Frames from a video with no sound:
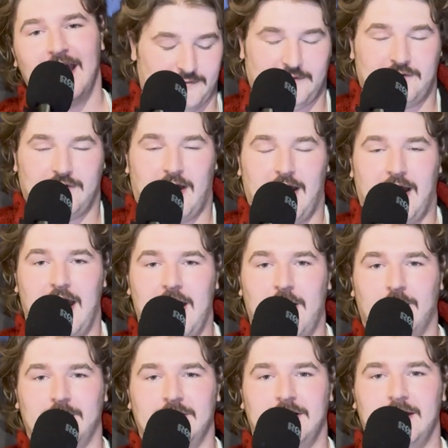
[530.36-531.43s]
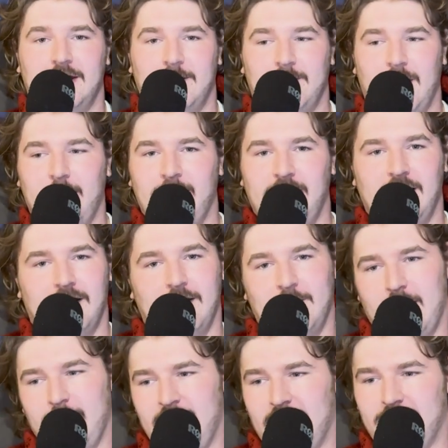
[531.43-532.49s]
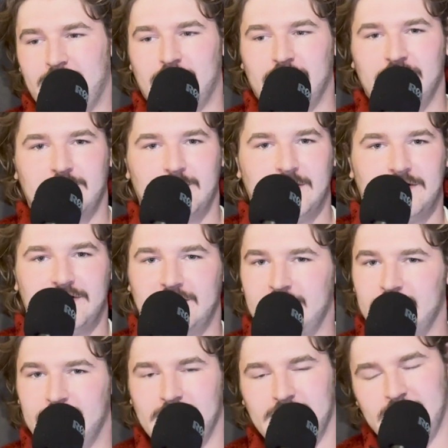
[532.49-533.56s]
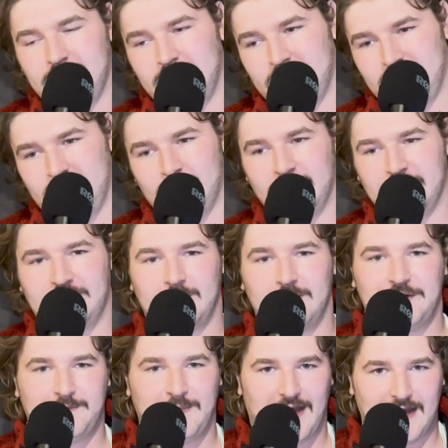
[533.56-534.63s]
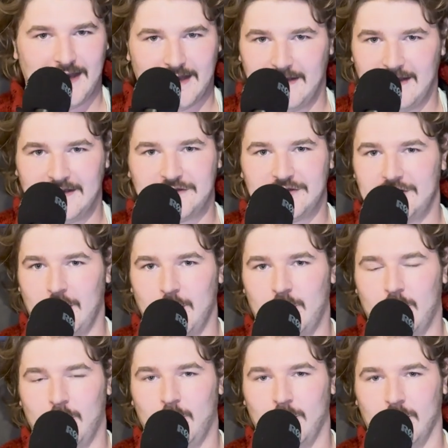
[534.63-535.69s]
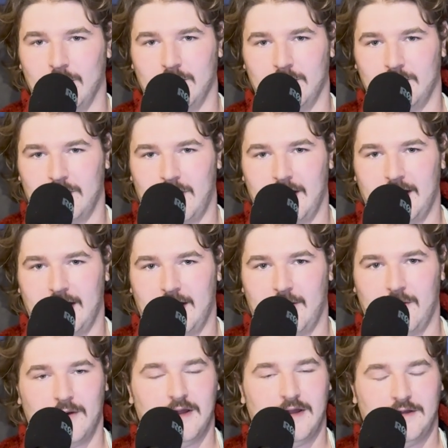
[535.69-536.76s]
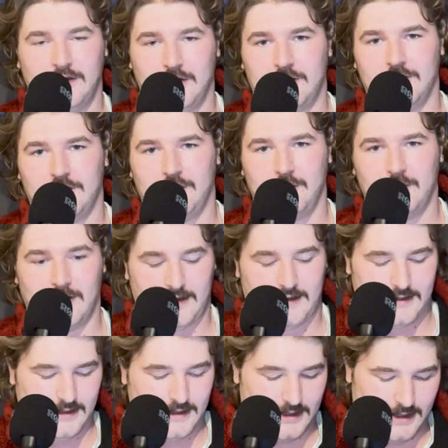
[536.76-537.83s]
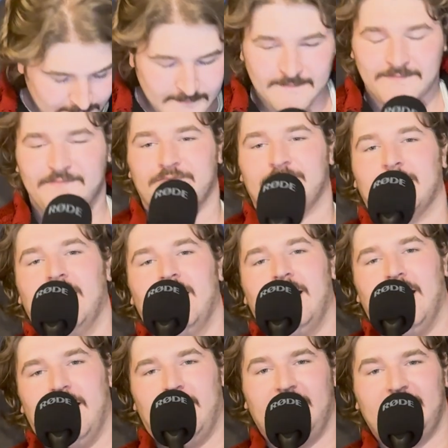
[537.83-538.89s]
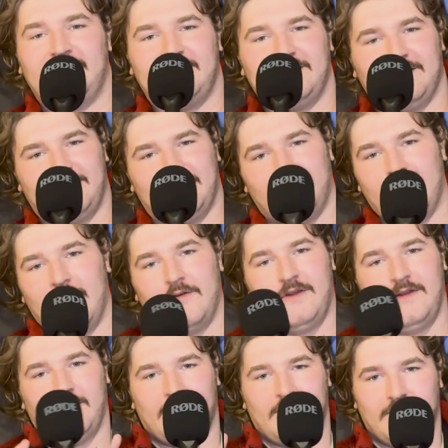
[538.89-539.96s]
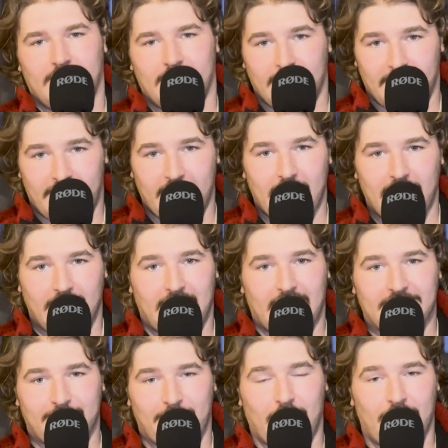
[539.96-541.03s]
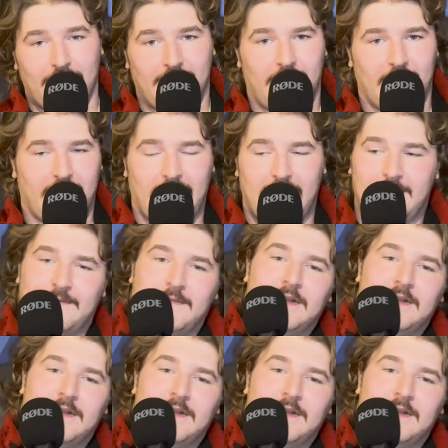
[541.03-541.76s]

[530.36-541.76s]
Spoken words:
Try it out. Maybe after Christmas, you want to switch back. That's so cool right now. You can do that. This is the very, very last point, okay?